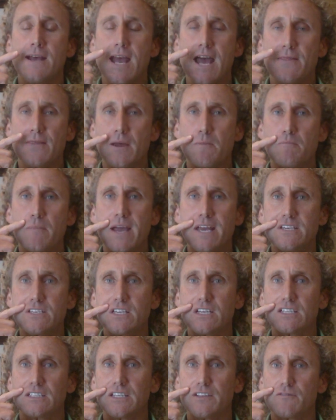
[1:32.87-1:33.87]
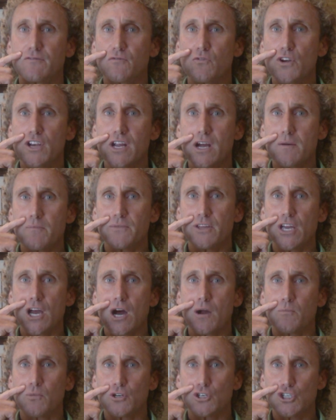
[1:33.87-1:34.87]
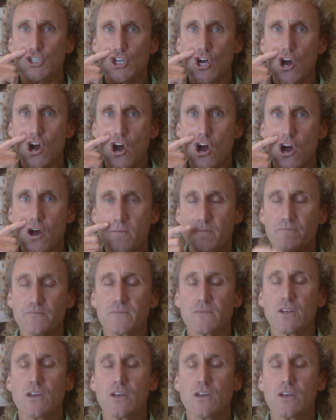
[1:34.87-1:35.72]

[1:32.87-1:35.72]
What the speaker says: and they basically free up the upper jaw